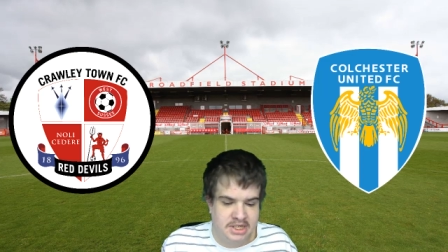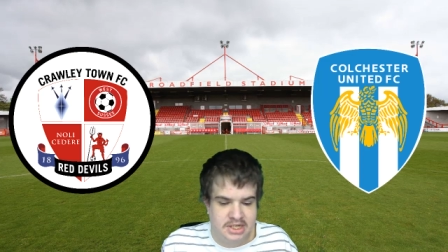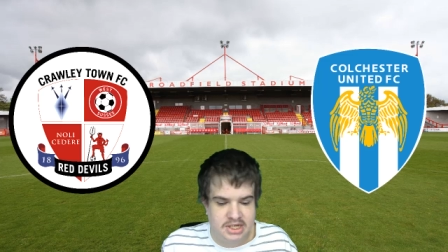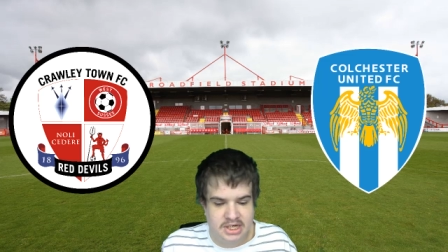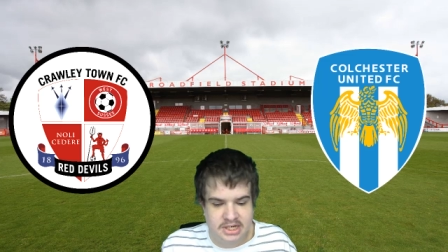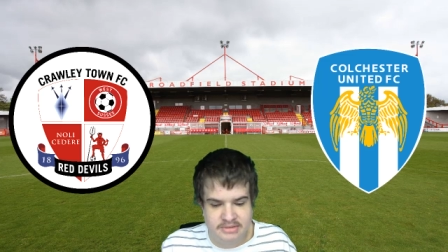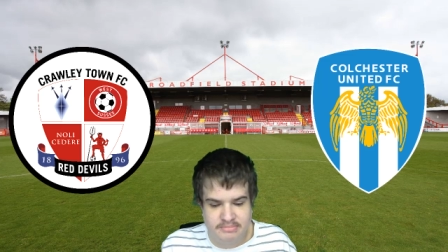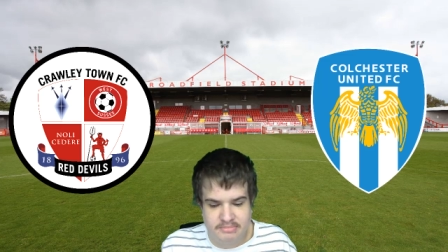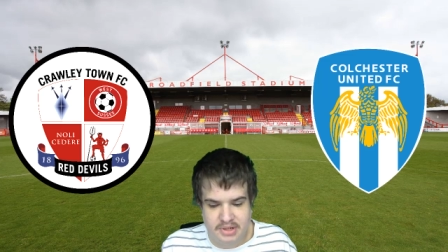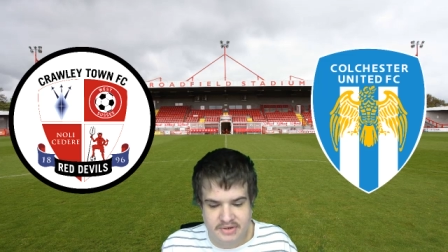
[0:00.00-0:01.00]

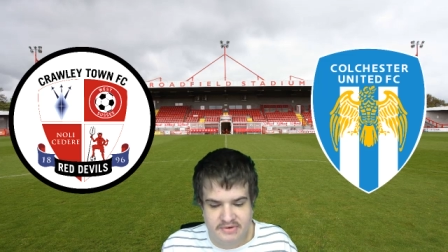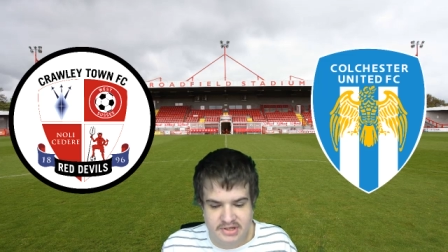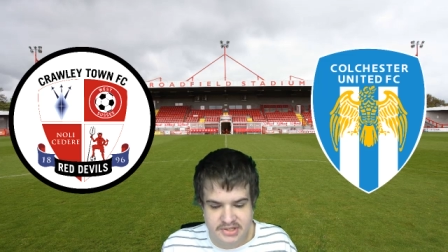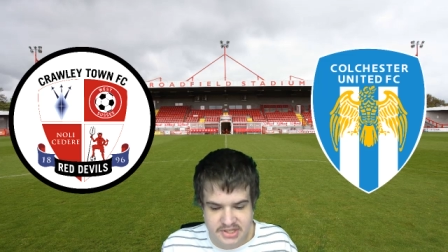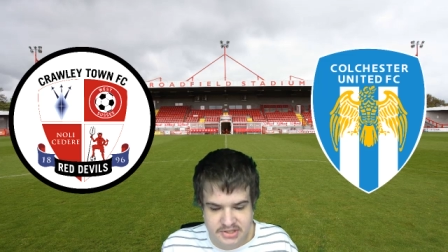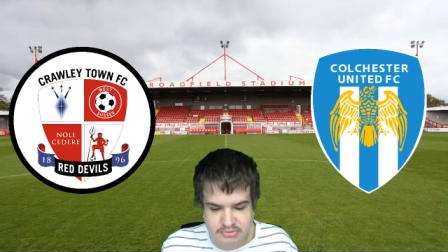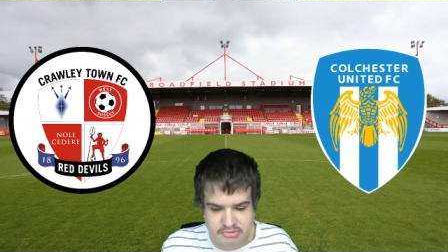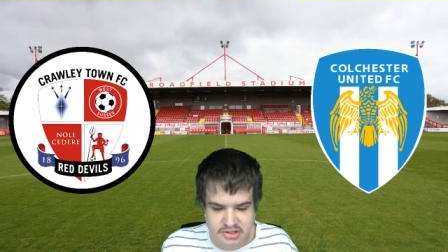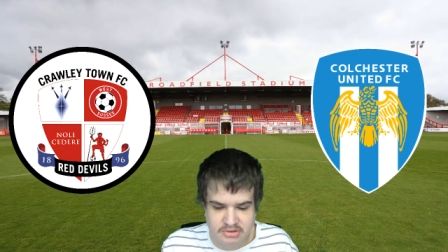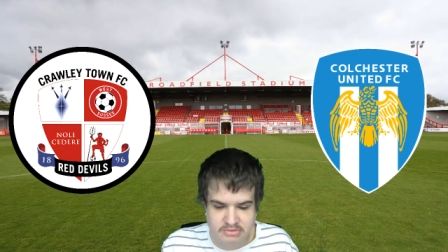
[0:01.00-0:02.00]
But as far as this
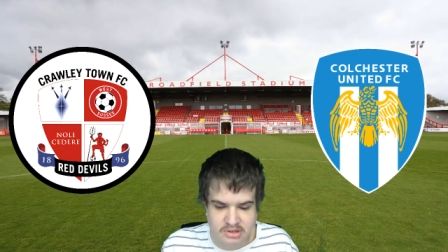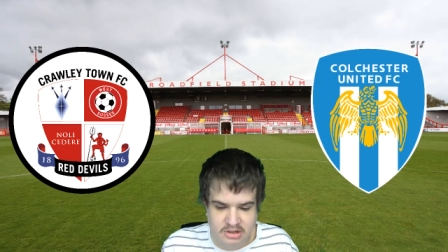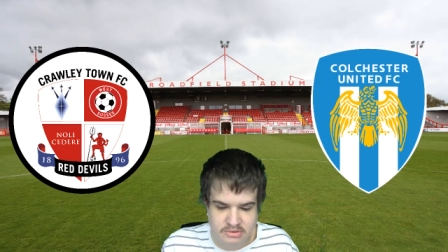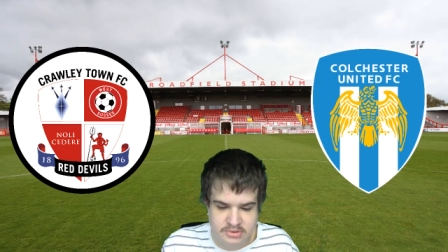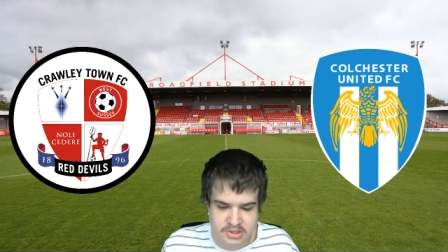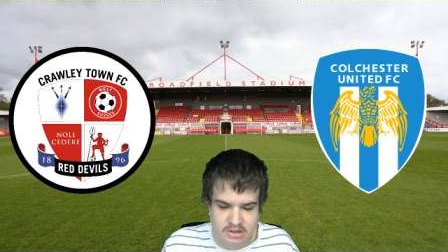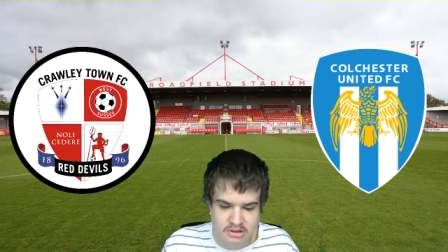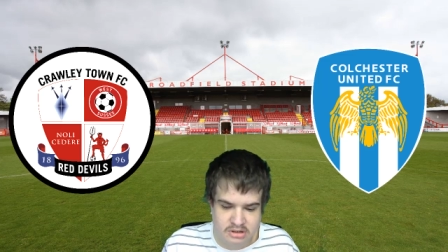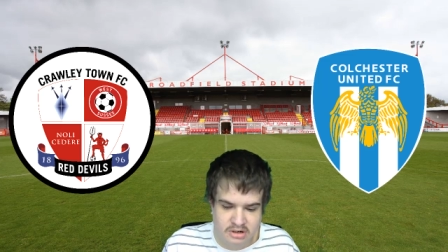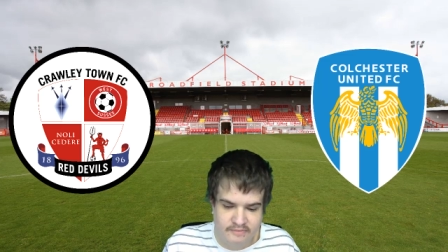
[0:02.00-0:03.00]
result goes,
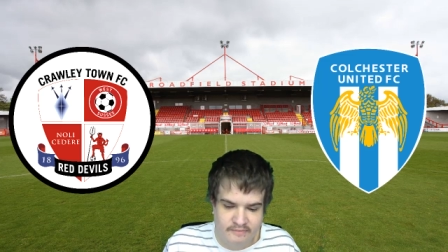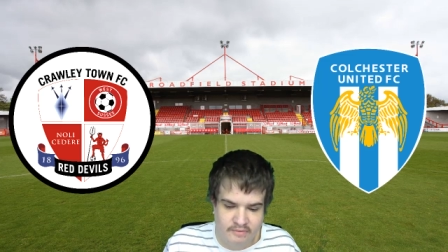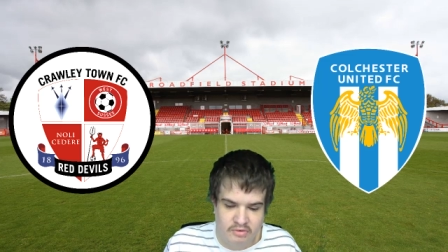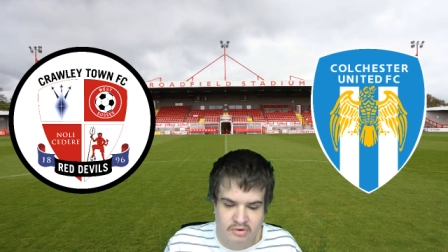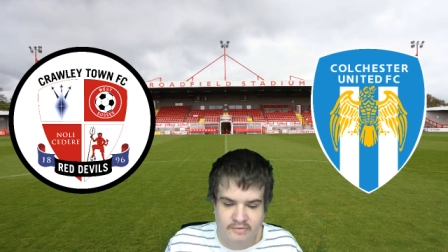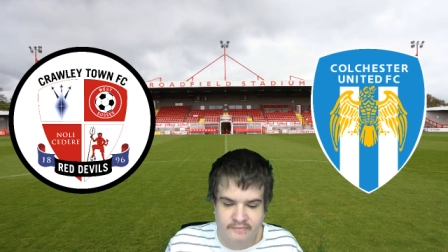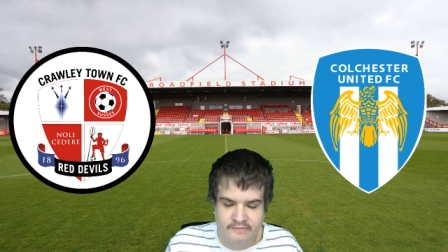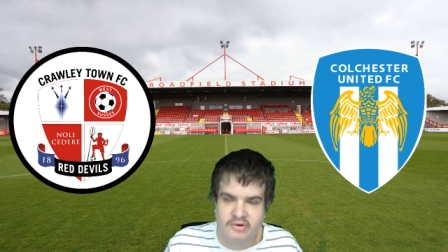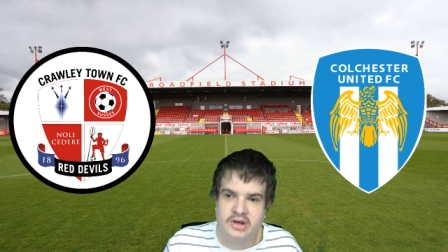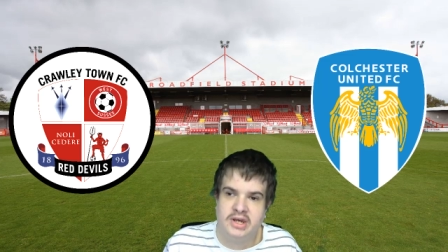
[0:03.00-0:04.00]
I'll go for a
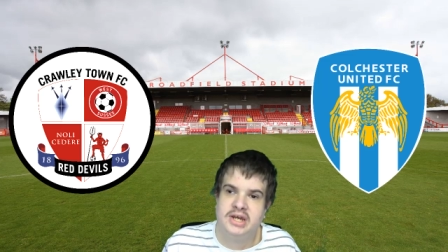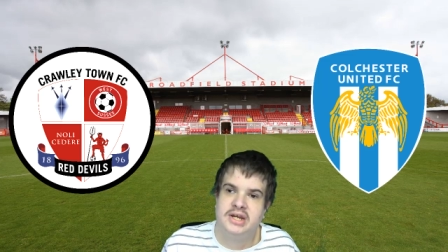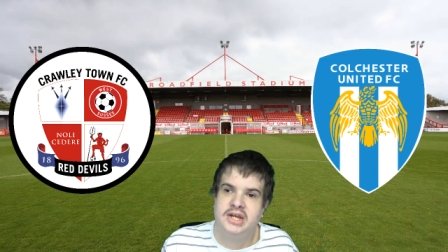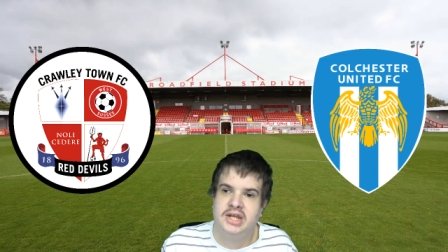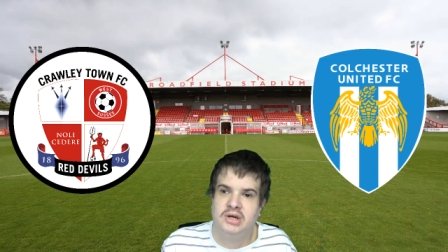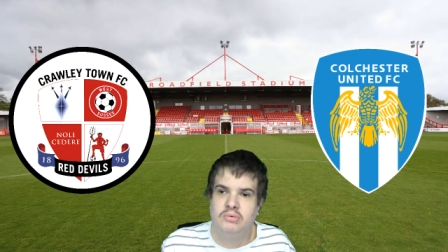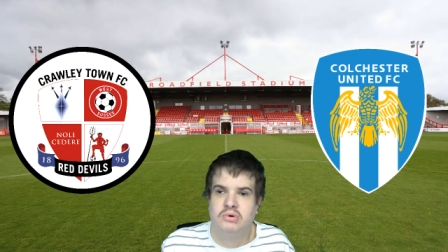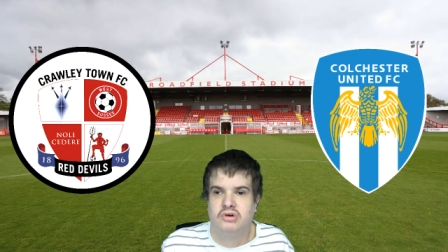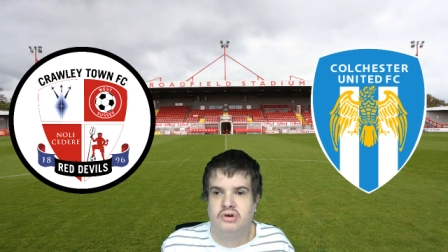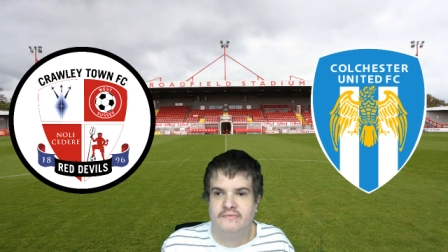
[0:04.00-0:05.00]
3-0
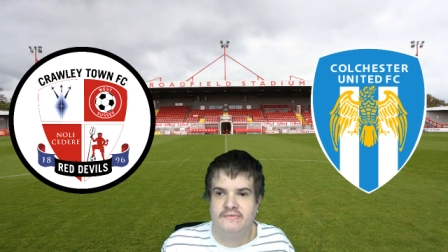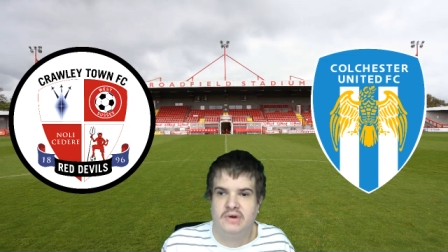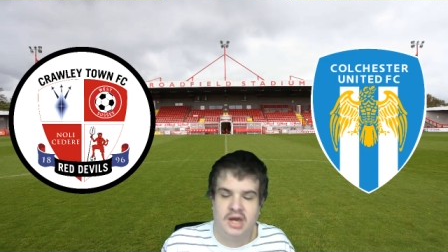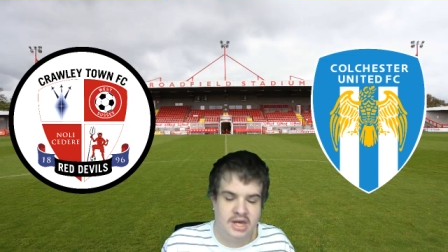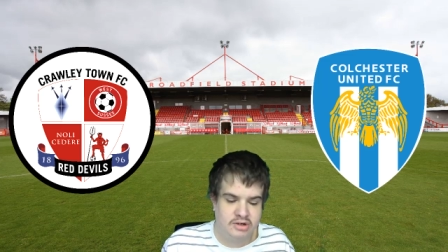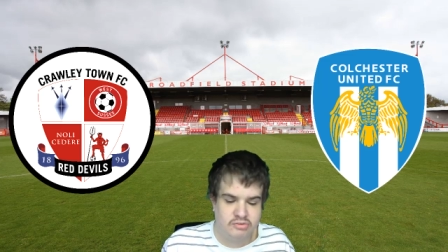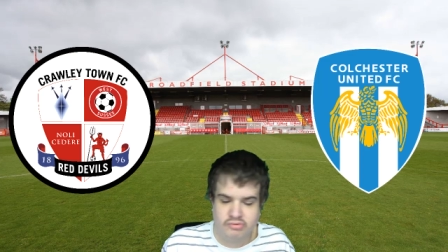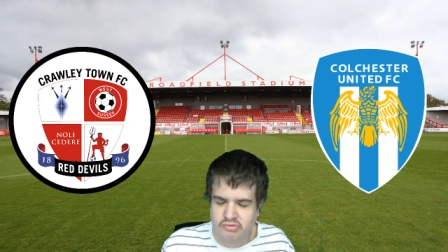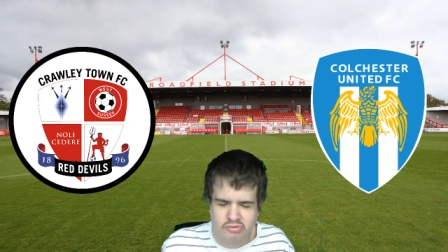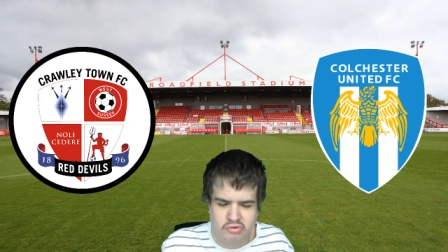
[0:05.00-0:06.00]

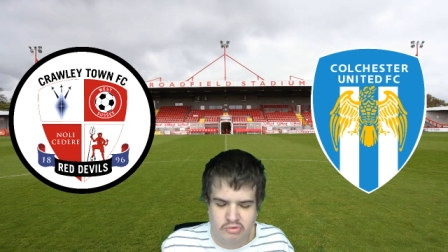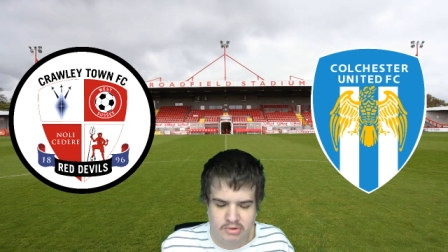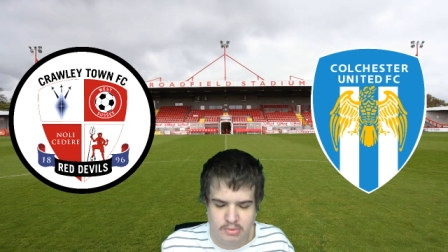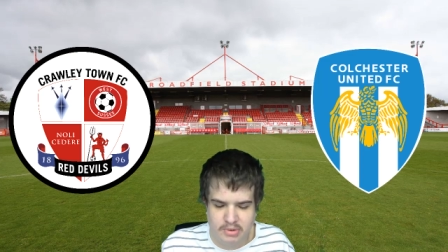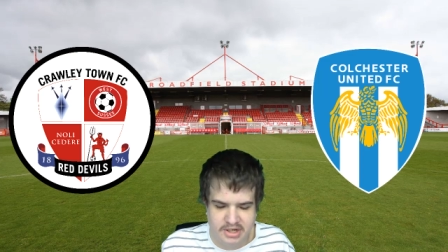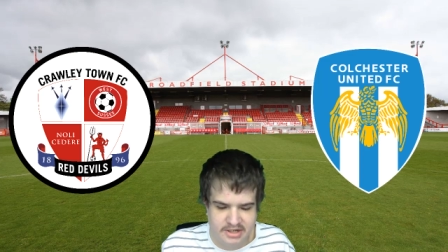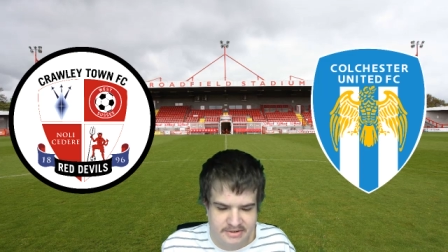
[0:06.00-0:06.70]
Crawley win.